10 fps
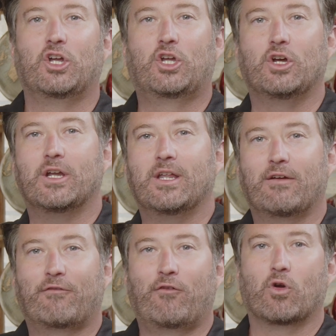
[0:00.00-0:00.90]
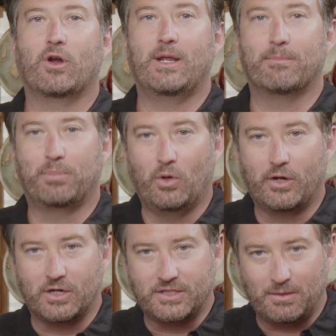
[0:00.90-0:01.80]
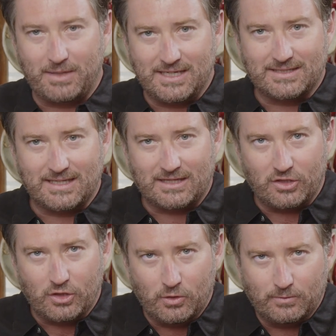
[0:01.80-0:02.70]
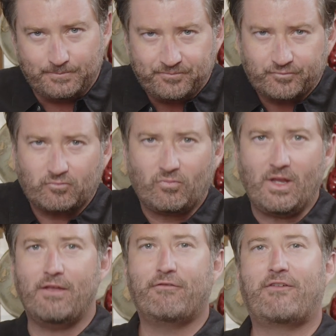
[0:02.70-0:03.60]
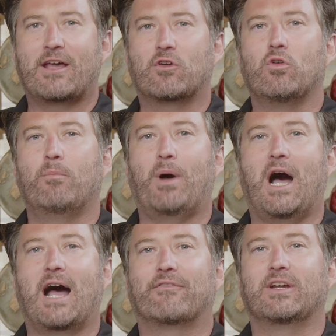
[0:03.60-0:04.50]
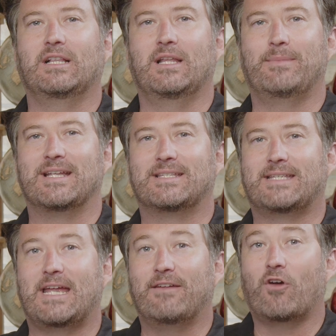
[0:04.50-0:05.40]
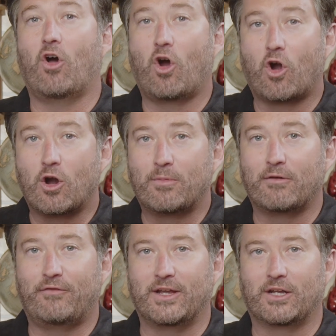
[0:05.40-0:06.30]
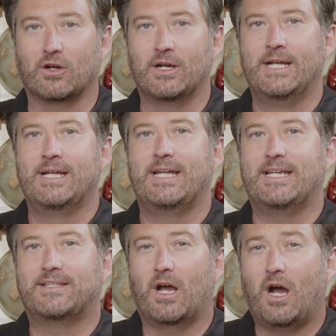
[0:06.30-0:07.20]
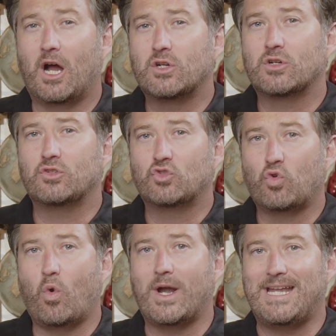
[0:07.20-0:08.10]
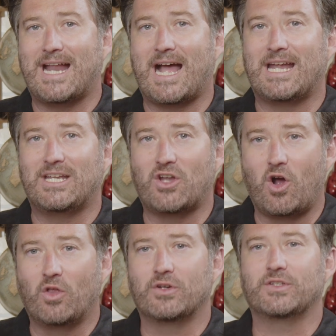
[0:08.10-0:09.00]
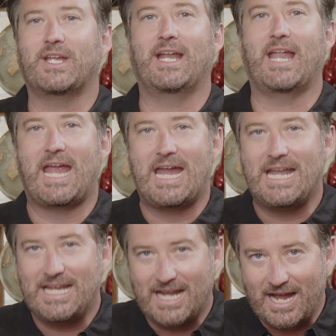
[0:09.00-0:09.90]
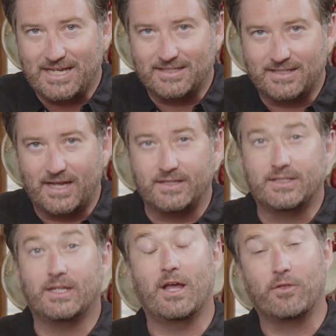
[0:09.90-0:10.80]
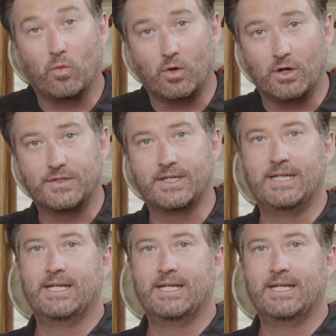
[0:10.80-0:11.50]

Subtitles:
good for employers. It means that the new federal poverty limit safe harbor figure is $129.89. In other words,